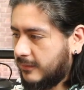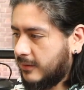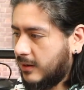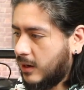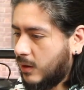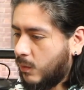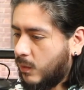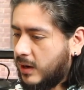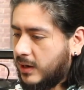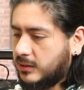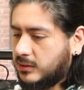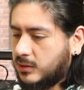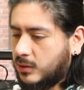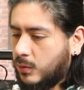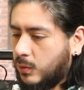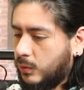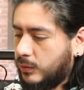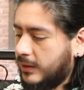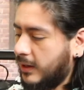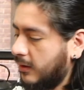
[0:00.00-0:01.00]
I don't want it to
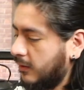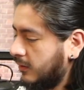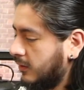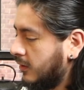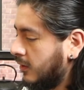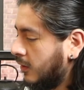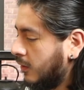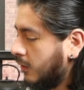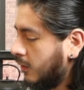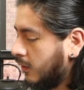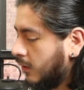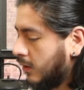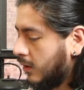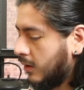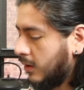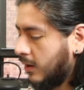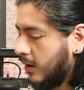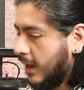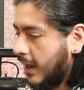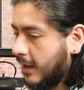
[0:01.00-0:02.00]
cool down
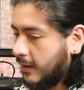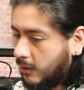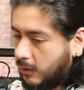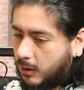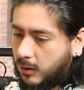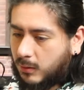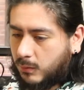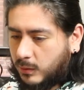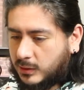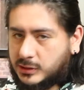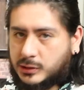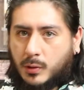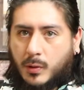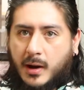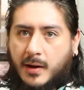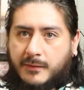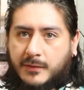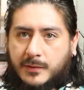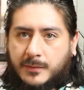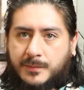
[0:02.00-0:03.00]
at all
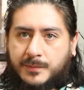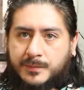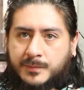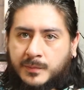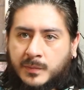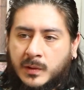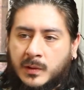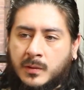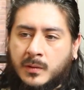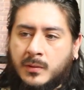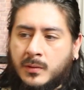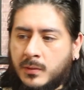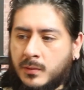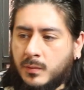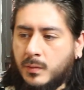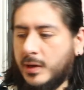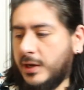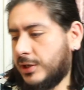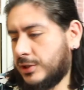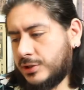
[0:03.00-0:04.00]
whatsoever,
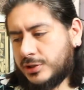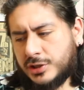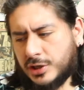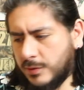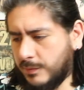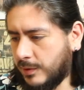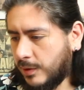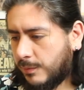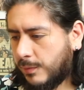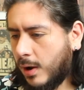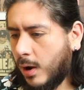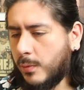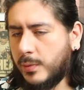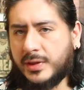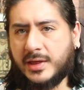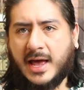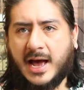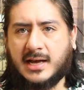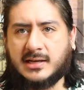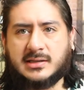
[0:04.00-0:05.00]
which shouldn't be a problem
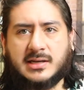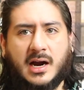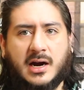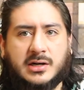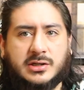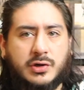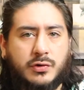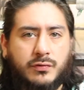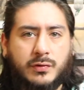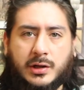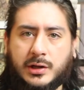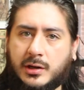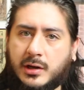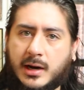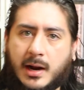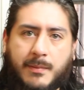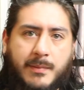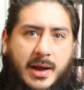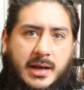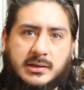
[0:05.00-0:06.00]
with cast irons. They're really
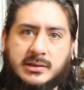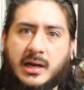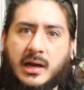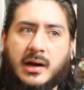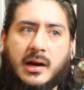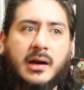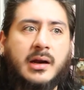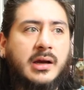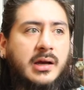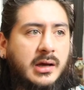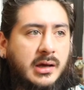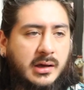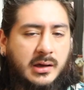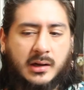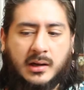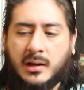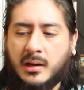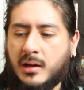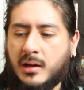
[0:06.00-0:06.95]
good at maintaining heat.